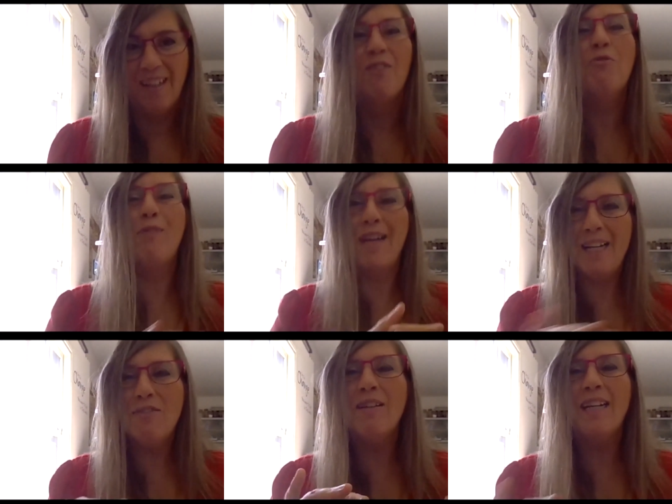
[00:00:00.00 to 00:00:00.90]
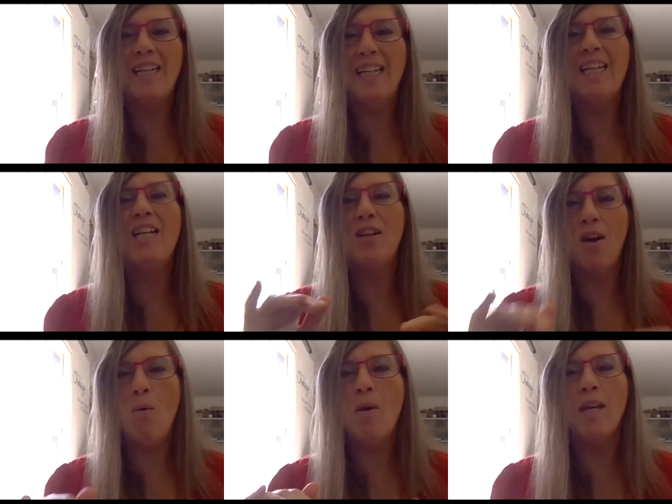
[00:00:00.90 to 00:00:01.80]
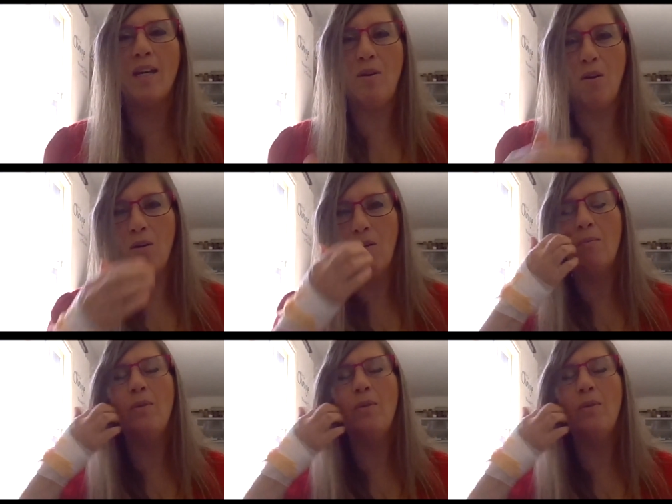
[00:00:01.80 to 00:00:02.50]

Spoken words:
Really no ego.